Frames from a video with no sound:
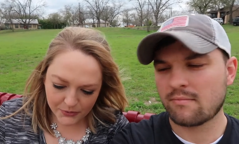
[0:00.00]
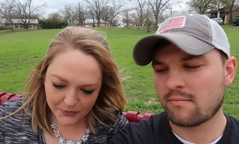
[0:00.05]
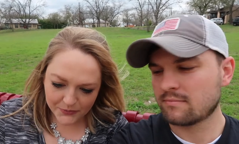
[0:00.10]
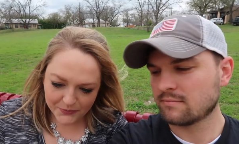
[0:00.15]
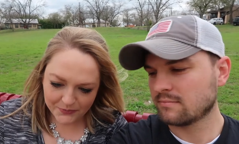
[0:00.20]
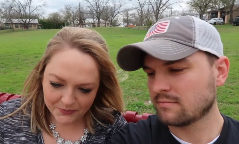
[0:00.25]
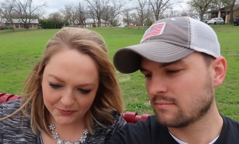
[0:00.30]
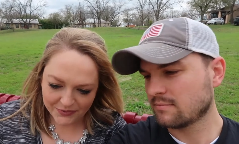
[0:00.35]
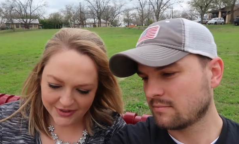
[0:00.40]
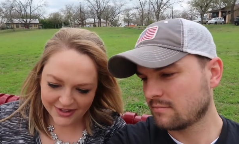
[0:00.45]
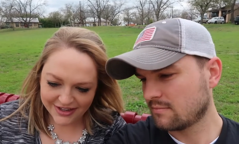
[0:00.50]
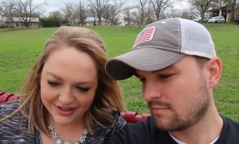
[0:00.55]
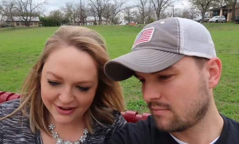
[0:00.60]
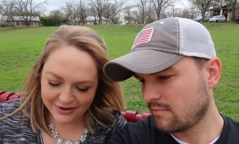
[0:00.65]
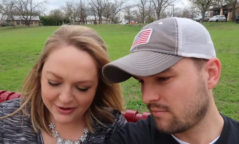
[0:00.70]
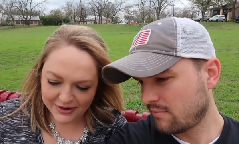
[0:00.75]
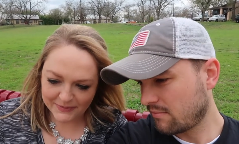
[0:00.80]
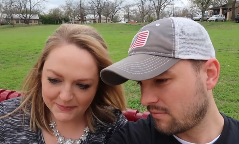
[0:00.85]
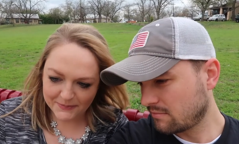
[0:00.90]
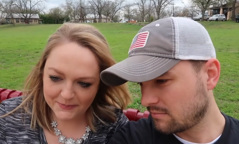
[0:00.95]
Speaker 1: Ooh,
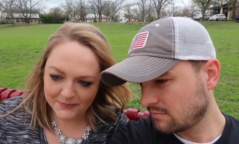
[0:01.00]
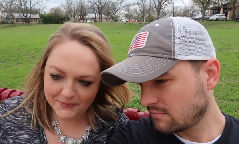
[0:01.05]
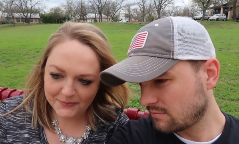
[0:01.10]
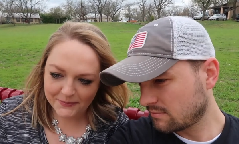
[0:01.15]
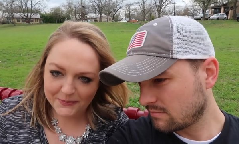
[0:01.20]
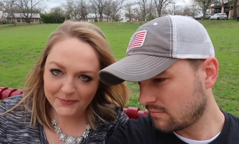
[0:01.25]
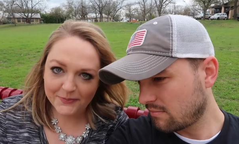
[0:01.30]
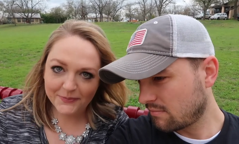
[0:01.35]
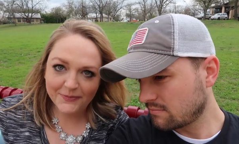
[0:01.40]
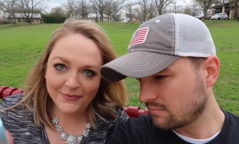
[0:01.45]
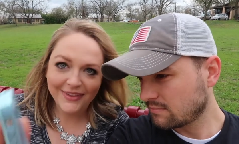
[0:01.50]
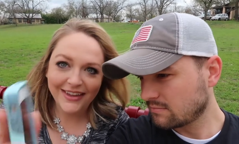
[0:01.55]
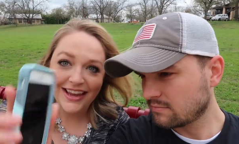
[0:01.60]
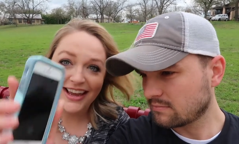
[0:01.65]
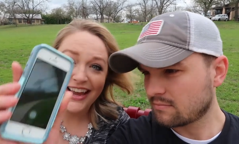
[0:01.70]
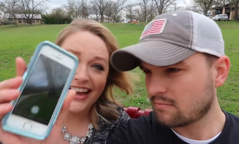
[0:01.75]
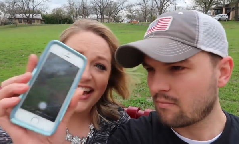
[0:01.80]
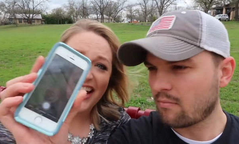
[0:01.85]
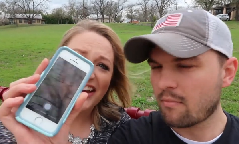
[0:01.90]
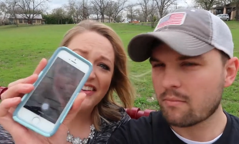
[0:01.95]
okay.
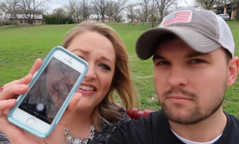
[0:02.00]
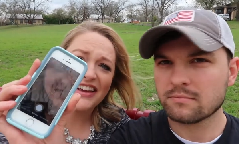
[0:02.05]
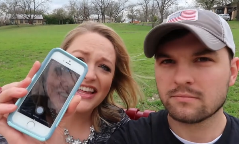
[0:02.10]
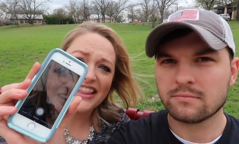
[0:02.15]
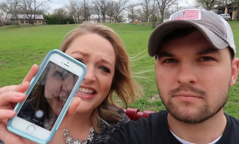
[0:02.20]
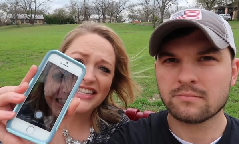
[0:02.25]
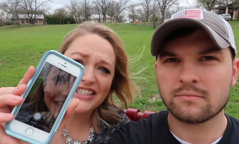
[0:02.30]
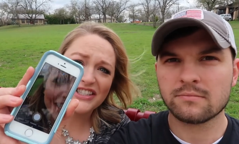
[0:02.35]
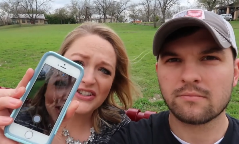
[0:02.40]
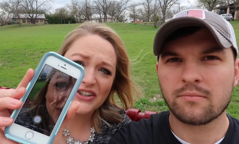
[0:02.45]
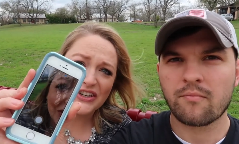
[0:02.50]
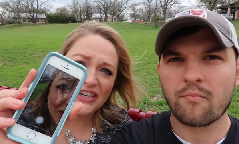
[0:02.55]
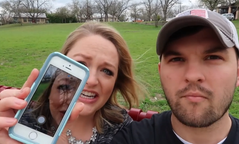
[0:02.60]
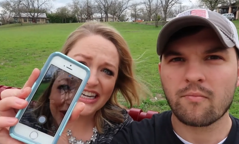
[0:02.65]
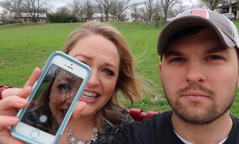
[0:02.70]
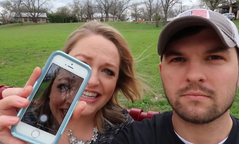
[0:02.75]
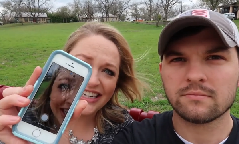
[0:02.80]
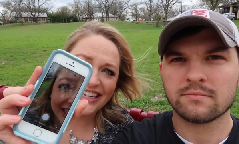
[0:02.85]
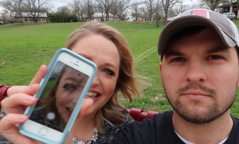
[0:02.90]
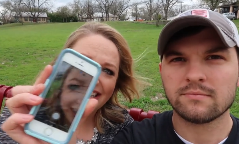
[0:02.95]
I've got the
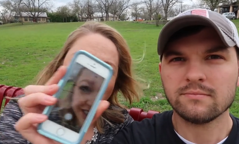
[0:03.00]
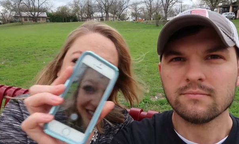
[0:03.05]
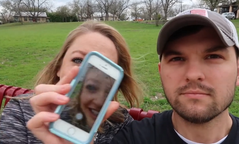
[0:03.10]
screen.